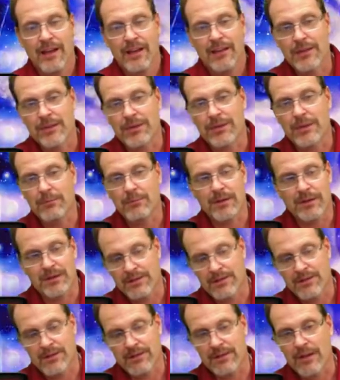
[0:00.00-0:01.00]
the, the
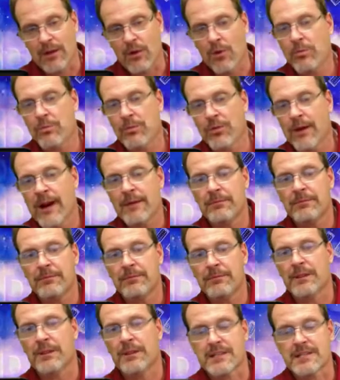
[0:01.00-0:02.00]
but the, the old problem
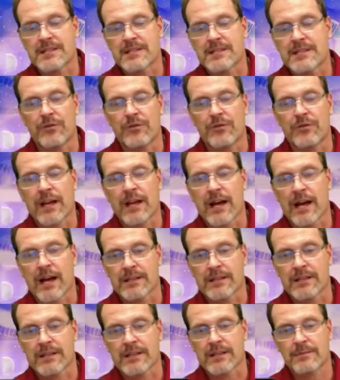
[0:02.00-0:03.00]
with the selfie
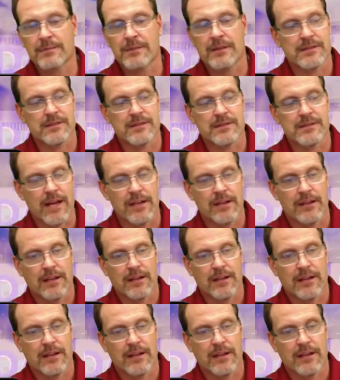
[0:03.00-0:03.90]
concept is that